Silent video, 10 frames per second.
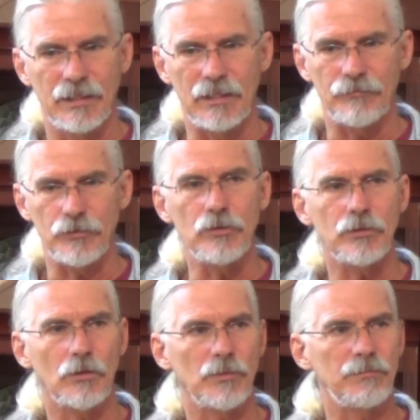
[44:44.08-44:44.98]
If you
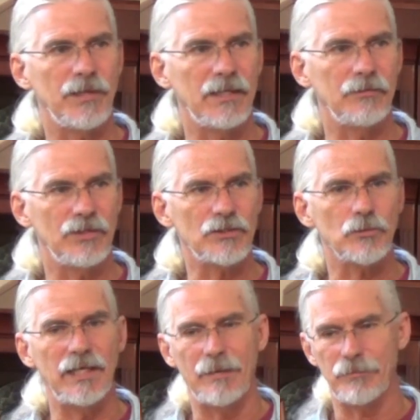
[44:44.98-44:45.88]
don't repent,
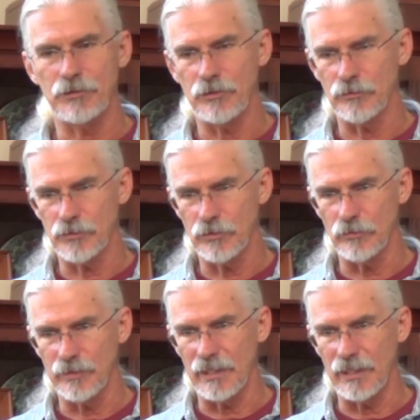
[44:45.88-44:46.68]
this will happen to you too.